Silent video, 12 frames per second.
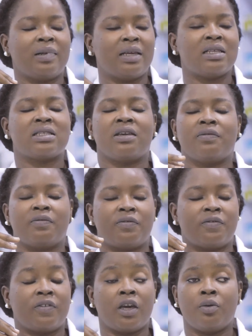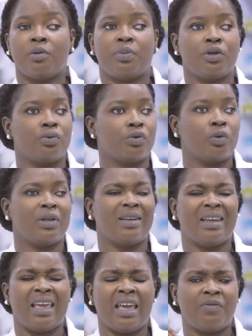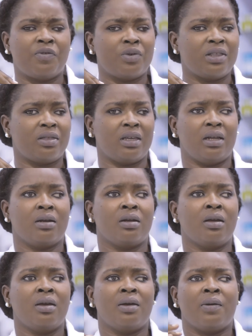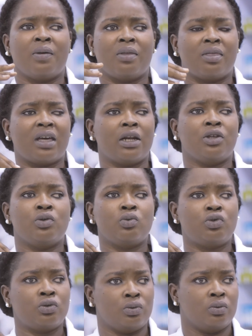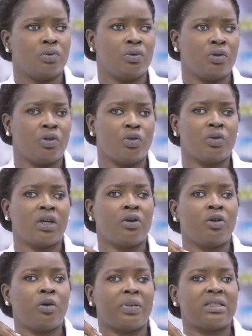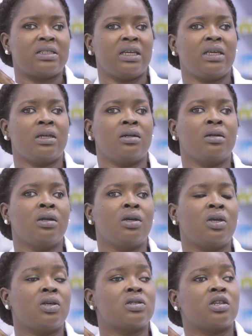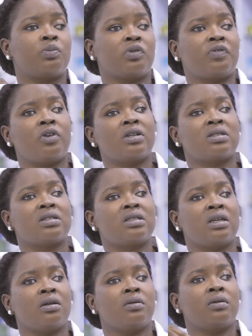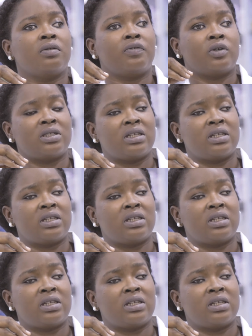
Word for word: plays a very big role in everything that you do. You cannot be taking ciprofloxacin for